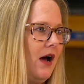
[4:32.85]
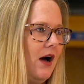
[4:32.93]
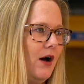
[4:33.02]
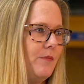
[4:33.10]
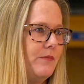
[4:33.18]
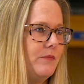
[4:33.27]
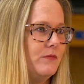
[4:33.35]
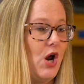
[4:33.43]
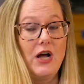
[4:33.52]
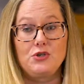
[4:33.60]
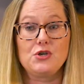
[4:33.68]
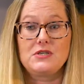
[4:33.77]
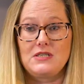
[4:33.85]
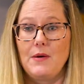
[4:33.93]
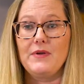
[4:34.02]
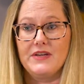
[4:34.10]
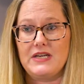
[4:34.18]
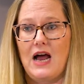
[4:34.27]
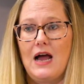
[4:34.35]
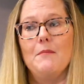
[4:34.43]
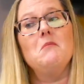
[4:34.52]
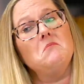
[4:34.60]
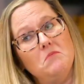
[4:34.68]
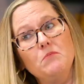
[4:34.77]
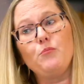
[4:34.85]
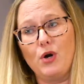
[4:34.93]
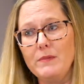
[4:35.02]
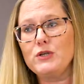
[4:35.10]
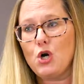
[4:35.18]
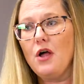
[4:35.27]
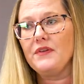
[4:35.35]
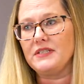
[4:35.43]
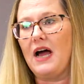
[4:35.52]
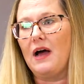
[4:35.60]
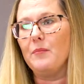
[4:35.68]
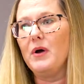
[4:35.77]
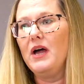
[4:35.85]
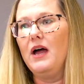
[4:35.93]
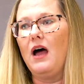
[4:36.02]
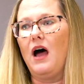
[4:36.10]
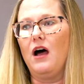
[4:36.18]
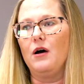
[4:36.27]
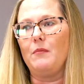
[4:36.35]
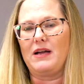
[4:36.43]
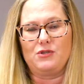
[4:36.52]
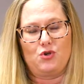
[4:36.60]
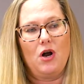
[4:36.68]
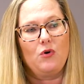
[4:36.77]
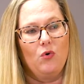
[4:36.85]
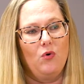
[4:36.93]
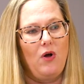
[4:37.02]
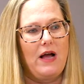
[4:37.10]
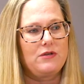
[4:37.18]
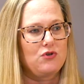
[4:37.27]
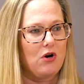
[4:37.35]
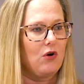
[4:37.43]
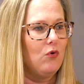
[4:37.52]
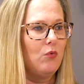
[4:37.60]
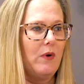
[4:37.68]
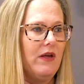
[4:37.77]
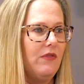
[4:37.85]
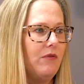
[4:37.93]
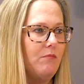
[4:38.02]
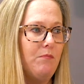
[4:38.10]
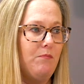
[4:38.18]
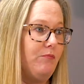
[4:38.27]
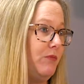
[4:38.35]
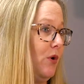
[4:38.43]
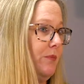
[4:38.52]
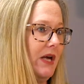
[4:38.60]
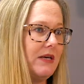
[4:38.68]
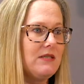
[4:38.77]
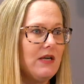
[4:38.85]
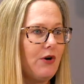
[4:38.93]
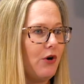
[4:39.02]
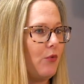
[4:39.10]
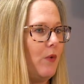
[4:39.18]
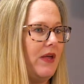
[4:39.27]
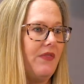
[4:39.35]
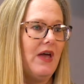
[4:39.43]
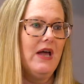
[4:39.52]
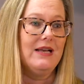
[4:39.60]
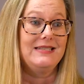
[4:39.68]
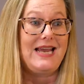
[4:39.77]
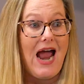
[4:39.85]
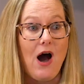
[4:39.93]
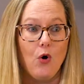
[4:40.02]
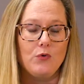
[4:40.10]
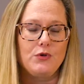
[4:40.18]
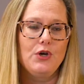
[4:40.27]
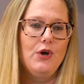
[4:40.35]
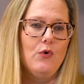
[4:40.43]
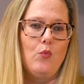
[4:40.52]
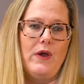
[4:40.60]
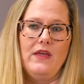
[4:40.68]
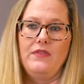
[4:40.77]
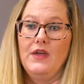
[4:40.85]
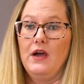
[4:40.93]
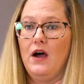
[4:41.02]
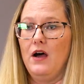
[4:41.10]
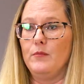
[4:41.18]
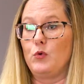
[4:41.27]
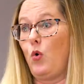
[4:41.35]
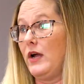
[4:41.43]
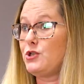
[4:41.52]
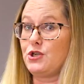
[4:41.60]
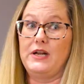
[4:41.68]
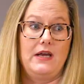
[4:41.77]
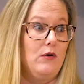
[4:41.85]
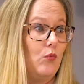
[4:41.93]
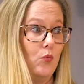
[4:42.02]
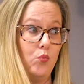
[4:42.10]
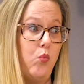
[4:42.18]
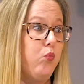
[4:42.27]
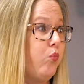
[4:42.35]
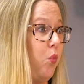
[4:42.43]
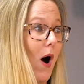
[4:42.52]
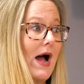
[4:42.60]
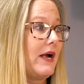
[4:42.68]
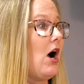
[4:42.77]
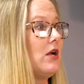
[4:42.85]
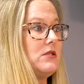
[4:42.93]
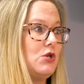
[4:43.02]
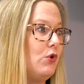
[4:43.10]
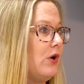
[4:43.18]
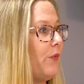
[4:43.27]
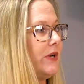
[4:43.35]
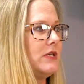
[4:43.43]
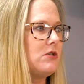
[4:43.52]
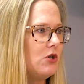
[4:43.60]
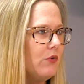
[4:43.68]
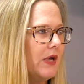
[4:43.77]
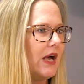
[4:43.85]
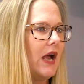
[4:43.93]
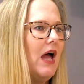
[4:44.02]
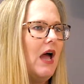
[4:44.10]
Not just some of the time, pretty much all the time. I struggle with being a sinner, with doubt, with questioning why God's doing what He's doing.